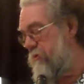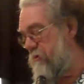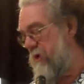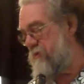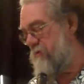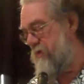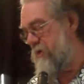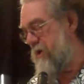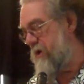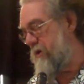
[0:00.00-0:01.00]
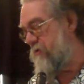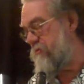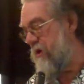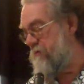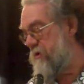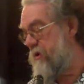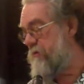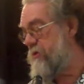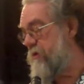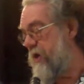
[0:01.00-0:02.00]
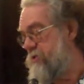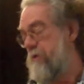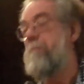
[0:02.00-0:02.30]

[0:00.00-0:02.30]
the rest of it kind of goes off in a different direction.